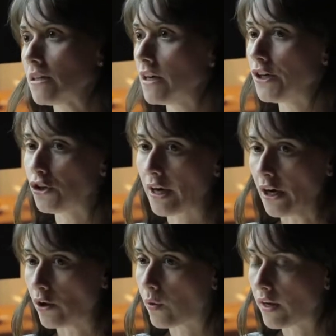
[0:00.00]
indoor
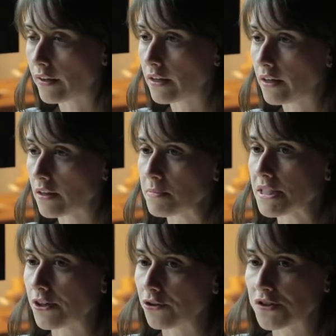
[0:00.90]
air quality, the
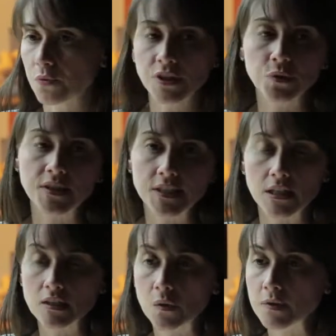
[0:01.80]
materials and
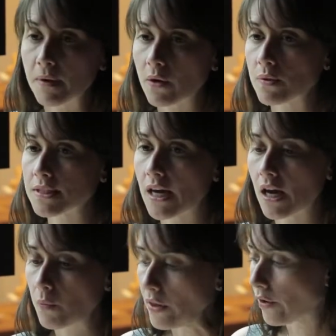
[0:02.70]
resources. So as Mike was
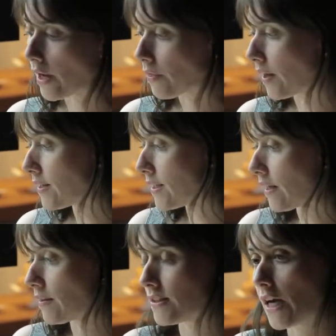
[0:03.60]
saying, we look at things
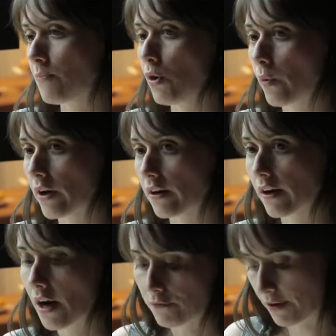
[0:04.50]
like this table. Where did it
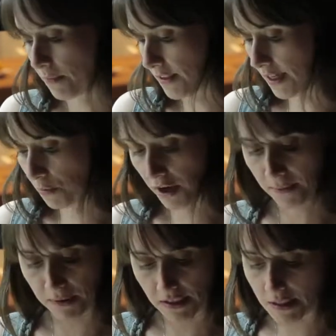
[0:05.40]
come from? This table
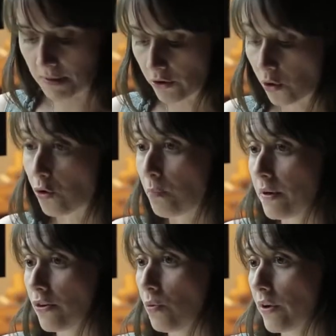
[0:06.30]
happens to be local
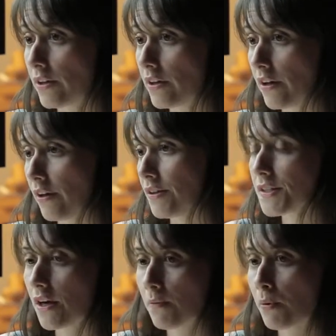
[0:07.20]
beetle wood kill.
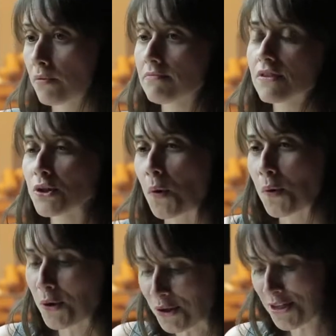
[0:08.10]
So,
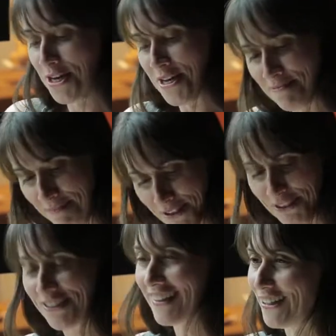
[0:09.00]
local
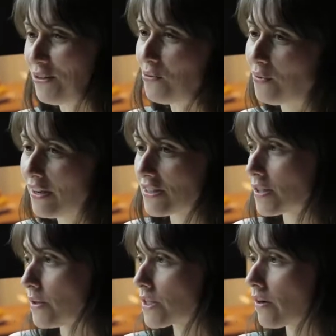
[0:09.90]
beetle kill wood.
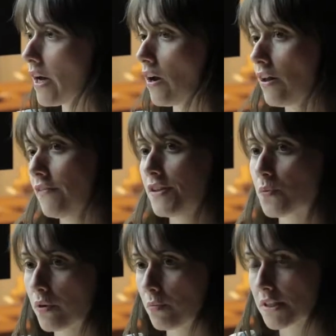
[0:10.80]
So it's great. All of this
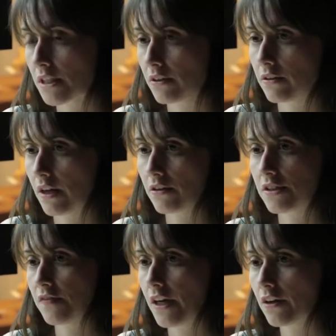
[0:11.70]
wood was killed,
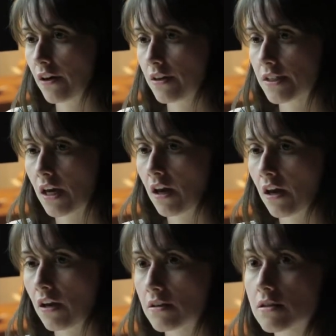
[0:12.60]
hundreds of acres,
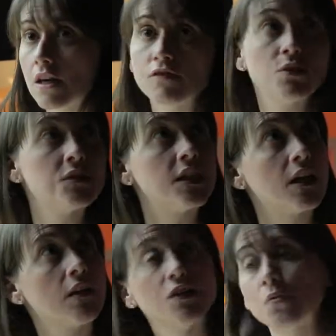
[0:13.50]
and they've used
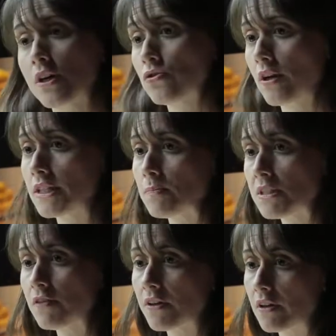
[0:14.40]
it in this restaurant
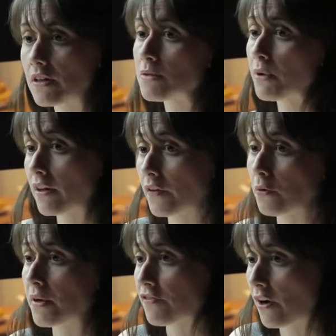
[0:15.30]
specifically to bring a little
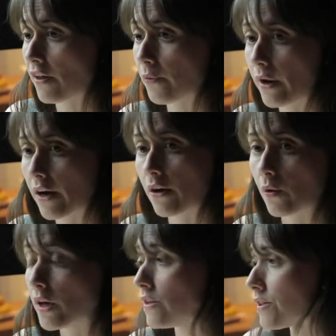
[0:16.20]
bit of
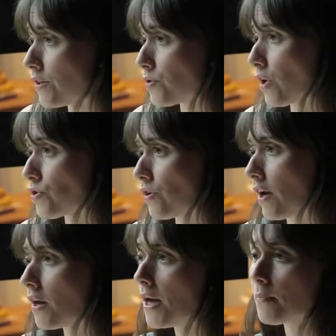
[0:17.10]
Colorado into this
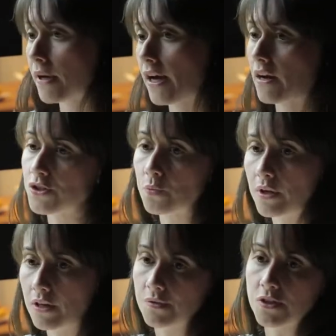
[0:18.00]
restaurant. But again, it's
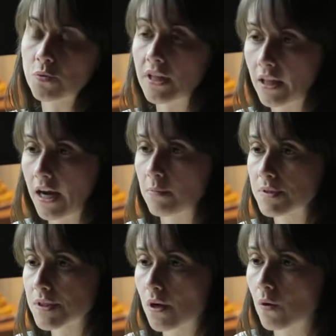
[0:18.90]
reuse, it's reclaimed.
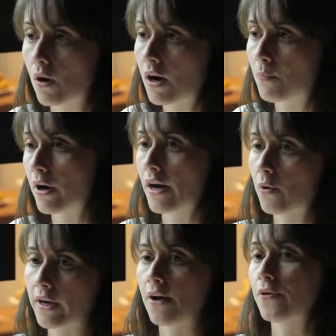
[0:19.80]
So we're not
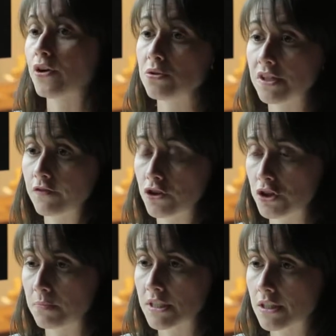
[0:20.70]
going out there and using
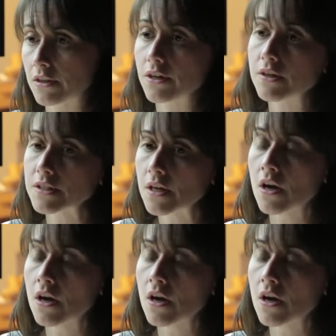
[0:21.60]
virgin materials.